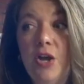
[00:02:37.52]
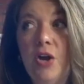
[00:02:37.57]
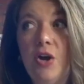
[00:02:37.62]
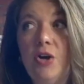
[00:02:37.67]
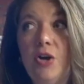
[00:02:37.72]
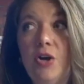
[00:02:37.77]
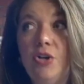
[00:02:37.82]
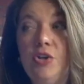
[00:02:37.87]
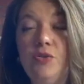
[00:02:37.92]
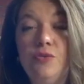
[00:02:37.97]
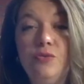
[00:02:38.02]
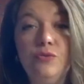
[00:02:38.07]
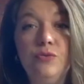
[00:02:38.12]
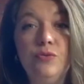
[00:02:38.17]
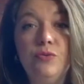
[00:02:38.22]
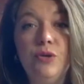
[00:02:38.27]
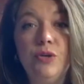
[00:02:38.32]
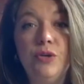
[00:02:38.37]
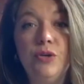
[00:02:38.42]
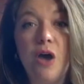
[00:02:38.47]

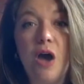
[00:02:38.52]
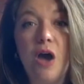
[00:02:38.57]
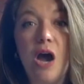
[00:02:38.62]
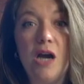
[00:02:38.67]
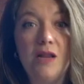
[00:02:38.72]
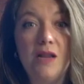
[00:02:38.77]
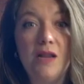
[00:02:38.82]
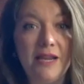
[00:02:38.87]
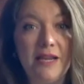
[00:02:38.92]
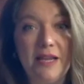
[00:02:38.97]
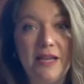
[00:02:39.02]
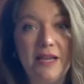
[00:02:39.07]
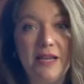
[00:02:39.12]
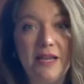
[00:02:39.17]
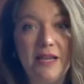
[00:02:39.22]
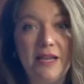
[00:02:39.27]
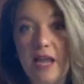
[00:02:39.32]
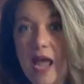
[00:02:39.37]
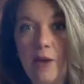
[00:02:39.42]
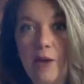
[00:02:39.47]
you are
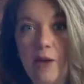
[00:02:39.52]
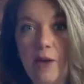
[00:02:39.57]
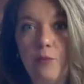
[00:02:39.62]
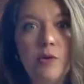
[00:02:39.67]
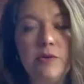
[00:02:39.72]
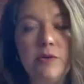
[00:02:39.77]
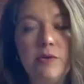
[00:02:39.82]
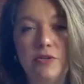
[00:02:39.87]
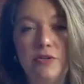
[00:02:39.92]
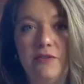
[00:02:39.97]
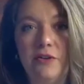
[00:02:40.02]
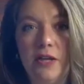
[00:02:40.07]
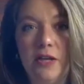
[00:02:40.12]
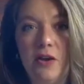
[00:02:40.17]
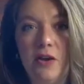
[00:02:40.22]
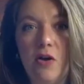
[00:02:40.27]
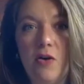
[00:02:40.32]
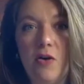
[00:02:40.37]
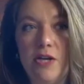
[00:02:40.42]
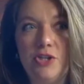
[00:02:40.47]
at war with
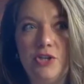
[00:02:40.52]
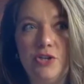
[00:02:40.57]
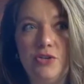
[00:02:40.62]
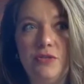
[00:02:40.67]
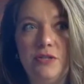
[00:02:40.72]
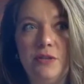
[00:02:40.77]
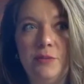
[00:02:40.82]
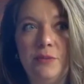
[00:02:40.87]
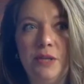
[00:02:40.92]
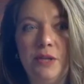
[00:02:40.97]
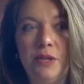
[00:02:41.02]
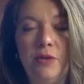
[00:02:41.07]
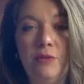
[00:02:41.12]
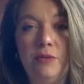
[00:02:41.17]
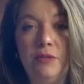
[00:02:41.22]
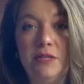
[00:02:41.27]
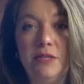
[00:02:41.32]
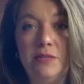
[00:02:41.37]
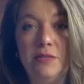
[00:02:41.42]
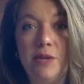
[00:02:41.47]
yourself. You're oh, I should do something
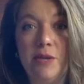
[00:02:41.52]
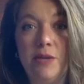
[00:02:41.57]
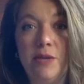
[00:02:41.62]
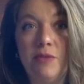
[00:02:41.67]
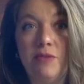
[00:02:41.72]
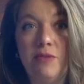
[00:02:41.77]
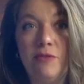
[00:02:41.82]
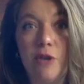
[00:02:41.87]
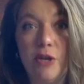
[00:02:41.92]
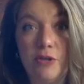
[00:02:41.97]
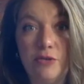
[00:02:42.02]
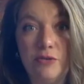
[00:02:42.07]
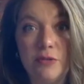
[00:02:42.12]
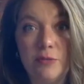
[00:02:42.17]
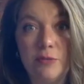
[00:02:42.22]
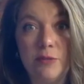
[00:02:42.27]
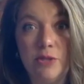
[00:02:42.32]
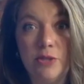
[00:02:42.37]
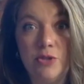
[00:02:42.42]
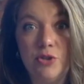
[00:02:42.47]
good with this money before I do
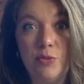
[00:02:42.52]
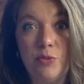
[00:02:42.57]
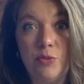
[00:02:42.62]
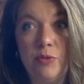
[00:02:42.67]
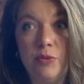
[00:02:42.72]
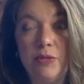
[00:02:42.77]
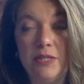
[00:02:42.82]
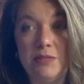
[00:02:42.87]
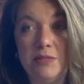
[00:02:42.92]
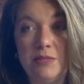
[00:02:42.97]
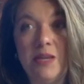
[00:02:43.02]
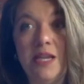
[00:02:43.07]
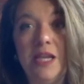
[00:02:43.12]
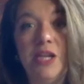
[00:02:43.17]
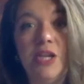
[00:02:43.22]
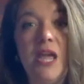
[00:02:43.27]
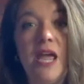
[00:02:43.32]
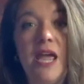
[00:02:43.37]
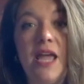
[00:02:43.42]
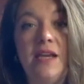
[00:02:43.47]
something stupid with this
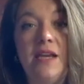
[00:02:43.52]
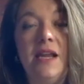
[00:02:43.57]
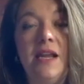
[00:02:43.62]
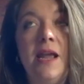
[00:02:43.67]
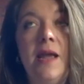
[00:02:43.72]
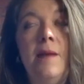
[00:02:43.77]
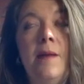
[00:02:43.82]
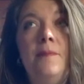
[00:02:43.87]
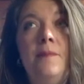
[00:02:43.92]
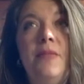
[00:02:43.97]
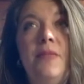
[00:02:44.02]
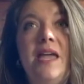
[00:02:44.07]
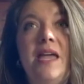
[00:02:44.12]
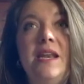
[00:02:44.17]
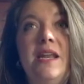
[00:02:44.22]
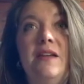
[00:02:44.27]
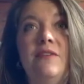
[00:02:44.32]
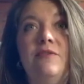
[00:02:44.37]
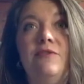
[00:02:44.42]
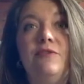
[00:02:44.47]
money. And
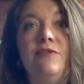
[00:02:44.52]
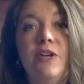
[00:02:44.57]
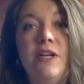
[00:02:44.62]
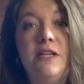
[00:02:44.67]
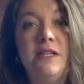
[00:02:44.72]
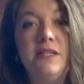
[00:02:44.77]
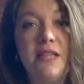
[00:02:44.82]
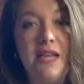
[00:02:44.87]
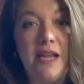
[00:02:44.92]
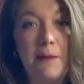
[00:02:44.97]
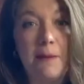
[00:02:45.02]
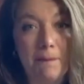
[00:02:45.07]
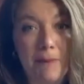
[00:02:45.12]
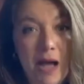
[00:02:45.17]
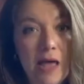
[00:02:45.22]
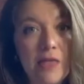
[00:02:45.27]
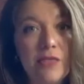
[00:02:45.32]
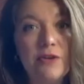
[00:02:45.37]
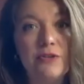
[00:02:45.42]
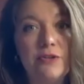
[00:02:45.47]
it
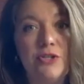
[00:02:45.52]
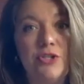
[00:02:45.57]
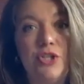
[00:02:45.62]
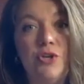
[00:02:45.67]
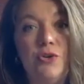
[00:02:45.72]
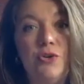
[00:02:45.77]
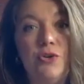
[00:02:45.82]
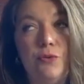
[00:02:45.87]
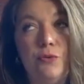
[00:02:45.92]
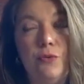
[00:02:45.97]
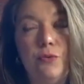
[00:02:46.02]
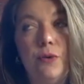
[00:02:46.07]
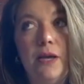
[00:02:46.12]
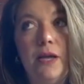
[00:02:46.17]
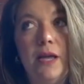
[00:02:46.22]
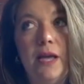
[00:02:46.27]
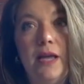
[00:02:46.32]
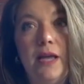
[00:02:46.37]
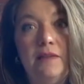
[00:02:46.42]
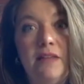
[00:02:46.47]
bothers you
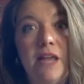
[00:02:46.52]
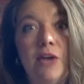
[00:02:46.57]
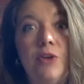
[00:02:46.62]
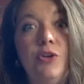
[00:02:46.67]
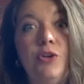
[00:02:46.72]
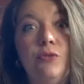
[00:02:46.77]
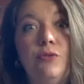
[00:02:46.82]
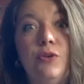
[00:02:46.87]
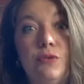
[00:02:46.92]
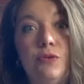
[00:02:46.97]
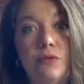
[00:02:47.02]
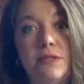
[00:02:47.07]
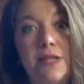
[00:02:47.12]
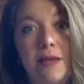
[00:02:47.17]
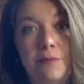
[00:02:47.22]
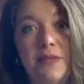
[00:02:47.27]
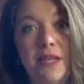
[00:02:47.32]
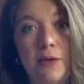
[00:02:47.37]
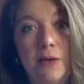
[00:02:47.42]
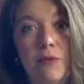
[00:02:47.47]
until you do
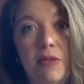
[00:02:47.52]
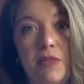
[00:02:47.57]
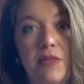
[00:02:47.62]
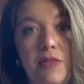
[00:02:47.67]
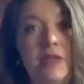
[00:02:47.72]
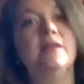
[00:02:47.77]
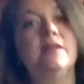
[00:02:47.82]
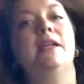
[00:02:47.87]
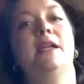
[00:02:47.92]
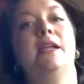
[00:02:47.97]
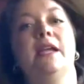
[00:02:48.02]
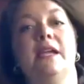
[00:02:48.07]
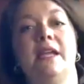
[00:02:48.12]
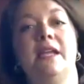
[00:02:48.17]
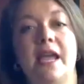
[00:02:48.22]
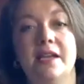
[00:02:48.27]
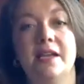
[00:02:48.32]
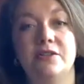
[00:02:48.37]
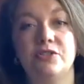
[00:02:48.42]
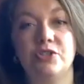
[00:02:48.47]
something with it. It
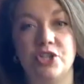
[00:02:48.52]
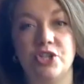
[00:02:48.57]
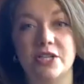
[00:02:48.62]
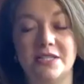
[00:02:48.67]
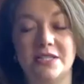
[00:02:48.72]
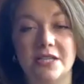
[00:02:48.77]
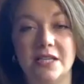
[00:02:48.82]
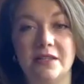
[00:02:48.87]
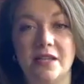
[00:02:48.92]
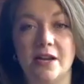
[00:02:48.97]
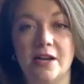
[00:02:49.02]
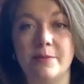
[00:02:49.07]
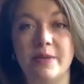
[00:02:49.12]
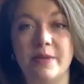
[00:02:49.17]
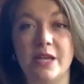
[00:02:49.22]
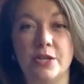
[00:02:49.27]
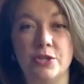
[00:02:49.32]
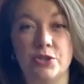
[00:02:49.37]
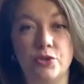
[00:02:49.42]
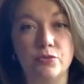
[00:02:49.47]
can't just sit there
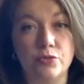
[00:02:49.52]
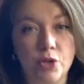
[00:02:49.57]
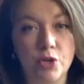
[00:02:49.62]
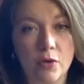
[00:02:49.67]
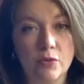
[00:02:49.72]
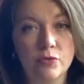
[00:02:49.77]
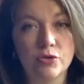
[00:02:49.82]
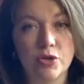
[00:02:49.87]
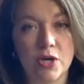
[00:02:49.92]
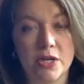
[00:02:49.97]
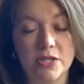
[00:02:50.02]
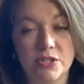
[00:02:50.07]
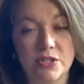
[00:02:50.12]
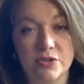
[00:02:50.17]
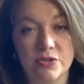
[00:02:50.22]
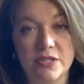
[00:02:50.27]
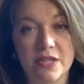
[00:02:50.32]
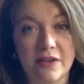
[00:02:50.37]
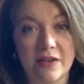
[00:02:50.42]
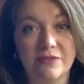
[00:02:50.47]
because you don't trust
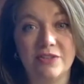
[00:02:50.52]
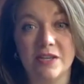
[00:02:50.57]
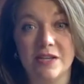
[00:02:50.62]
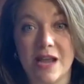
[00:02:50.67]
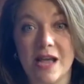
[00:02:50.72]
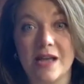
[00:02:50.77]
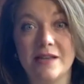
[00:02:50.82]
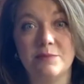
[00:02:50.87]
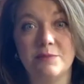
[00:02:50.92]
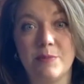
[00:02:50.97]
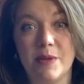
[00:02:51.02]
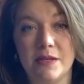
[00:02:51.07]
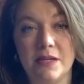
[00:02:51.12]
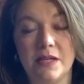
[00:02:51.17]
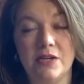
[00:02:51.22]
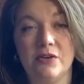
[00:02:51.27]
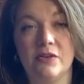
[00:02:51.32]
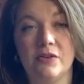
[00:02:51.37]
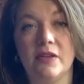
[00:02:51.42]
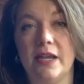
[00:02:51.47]
yourself to not spend it.
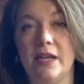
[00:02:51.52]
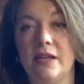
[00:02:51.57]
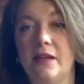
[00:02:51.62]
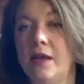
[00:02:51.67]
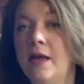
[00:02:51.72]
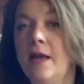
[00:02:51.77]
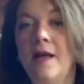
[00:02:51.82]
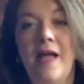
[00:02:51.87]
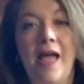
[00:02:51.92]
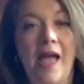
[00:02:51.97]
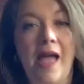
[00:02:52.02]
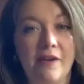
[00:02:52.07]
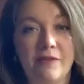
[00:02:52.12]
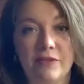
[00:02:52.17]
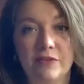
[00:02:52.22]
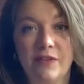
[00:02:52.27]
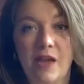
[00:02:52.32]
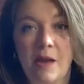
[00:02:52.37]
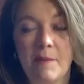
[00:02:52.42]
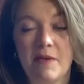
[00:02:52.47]
You're
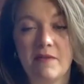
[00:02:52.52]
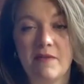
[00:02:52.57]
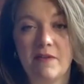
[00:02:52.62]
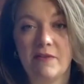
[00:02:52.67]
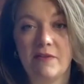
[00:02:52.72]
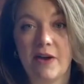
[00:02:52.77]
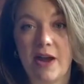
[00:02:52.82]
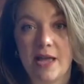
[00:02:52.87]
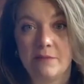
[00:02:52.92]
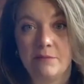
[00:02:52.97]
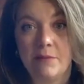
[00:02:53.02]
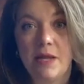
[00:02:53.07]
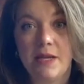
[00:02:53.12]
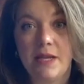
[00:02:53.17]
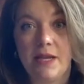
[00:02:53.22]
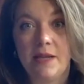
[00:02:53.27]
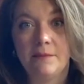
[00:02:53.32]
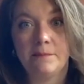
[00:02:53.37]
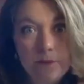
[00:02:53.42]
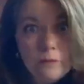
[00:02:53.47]
every time I've ever had
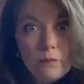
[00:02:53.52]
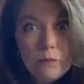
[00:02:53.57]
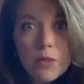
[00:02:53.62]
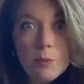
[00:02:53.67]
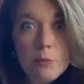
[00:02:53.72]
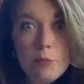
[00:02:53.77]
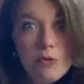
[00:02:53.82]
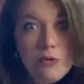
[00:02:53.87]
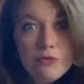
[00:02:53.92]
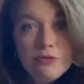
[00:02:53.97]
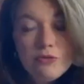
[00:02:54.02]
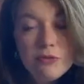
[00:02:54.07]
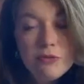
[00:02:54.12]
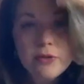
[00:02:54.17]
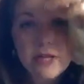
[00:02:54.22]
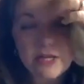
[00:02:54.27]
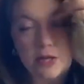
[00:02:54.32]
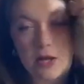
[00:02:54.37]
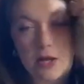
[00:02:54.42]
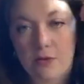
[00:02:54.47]
money, poof,
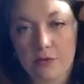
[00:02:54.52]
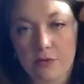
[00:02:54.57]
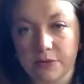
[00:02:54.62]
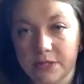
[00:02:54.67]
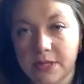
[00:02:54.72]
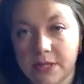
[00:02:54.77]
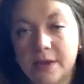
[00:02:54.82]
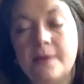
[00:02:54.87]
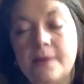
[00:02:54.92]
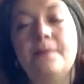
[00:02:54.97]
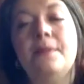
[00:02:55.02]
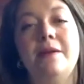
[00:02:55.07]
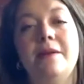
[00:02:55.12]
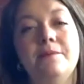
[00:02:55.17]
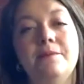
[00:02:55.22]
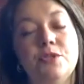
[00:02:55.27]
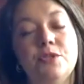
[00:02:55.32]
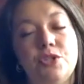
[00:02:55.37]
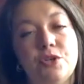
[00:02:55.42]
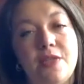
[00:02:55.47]
it goes.
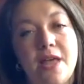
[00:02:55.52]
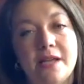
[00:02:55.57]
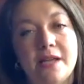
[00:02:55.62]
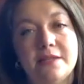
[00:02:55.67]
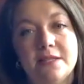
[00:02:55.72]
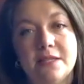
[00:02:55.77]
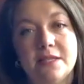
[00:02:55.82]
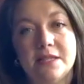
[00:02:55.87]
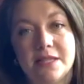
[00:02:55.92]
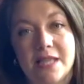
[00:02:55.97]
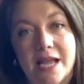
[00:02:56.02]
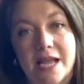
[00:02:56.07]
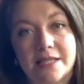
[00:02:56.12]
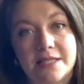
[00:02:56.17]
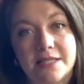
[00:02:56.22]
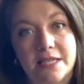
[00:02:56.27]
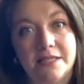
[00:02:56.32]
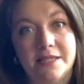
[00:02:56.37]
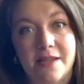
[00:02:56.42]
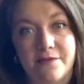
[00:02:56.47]
And so that's
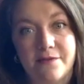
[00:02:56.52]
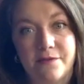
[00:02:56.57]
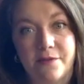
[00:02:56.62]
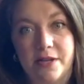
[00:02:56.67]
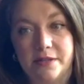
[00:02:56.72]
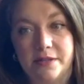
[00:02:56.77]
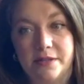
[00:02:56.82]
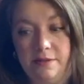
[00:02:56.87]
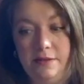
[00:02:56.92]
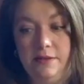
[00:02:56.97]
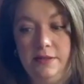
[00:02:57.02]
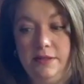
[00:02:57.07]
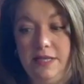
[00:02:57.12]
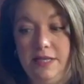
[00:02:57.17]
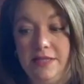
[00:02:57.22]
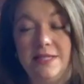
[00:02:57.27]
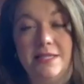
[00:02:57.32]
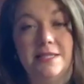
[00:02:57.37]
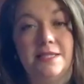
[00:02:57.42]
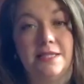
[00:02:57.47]

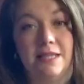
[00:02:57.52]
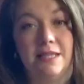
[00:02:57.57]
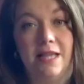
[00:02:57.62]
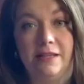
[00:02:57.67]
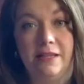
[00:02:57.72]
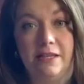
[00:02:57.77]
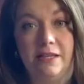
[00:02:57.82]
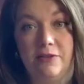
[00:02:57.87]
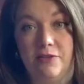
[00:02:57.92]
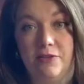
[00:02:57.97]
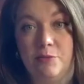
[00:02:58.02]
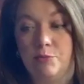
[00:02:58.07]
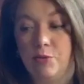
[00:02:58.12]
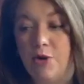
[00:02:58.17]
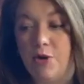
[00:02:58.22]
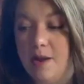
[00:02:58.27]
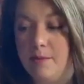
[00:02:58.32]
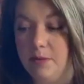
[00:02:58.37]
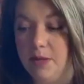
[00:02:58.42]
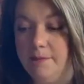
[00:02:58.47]
a slightly different
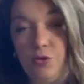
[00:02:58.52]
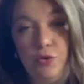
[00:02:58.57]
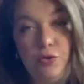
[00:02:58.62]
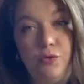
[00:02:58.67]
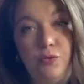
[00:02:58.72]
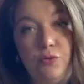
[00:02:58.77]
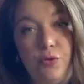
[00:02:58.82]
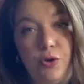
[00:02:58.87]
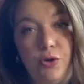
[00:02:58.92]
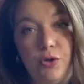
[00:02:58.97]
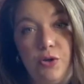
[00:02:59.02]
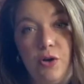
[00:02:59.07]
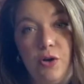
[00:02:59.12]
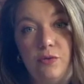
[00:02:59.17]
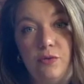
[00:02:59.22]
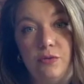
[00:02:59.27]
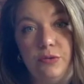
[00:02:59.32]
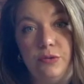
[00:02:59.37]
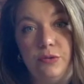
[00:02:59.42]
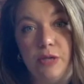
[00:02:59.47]
problem. You could
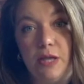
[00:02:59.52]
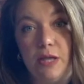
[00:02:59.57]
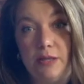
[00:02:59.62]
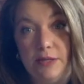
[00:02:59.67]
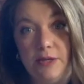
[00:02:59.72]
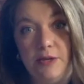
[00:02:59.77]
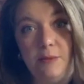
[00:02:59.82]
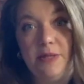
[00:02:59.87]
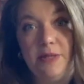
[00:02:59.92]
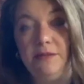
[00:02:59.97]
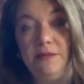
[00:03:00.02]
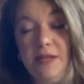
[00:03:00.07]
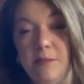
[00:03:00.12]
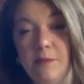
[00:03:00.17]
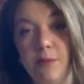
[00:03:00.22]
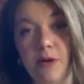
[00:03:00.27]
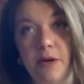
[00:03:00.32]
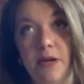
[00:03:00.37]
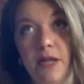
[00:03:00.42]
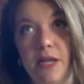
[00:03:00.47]
go a little bit
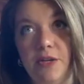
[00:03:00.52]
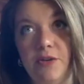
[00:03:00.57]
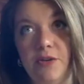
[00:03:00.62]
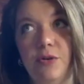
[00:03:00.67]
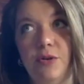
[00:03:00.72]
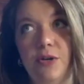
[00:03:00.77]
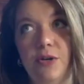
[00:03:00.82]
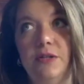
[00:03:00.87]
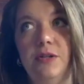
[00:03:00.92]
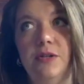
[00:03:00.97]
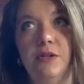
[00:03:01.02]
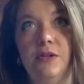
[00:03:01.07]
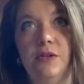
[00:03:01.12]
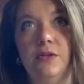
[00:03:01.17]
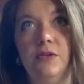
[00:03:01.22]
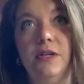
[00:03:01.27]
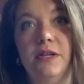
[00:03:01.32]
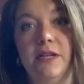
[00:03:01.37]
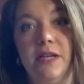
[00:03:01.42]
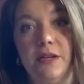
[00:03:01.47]
deeper, and you could
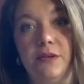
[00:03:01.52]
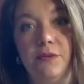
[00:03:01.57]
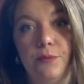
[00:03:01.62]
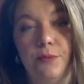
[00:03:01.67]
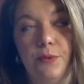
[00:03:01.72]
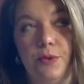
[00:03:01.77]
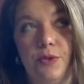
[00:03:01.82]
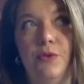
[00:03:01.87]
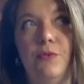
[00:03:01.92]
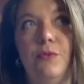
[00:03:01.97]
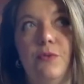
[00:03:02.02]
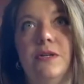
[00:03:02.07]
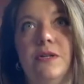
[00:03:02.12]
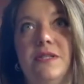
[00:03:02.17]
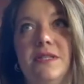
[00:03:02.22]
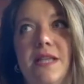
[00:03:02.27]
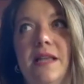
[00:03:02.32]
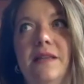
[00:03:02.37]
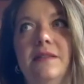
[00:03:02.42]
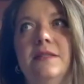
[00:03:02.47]
look at your
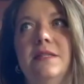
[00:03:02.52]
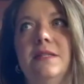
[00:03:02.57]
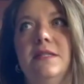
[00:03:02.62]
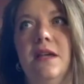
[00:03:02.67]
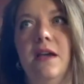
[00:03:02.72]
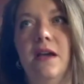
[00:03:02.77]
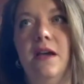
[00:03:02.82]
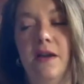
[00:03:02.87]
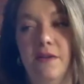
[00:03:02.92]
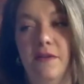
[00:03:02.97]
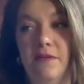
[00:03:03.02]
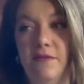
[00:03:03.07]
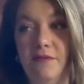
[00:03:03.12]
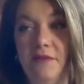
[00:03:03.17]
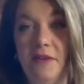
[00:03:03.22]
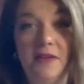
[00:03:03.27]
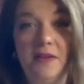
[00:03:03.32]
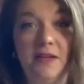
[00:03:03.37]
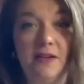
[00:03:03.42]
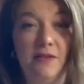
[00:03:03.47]
sense of
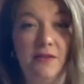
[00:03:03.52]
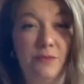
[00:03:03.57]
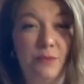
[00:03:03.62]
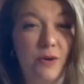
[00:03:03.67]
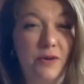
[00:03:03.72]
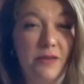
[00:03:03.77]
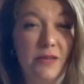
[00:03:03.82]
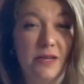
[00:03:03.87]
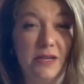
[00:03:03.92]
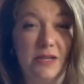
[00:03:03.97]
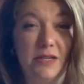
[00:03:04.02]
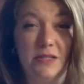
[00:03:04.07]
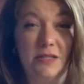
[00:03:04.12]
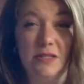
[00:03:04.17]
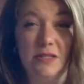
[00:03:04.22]
feeling of worthiness,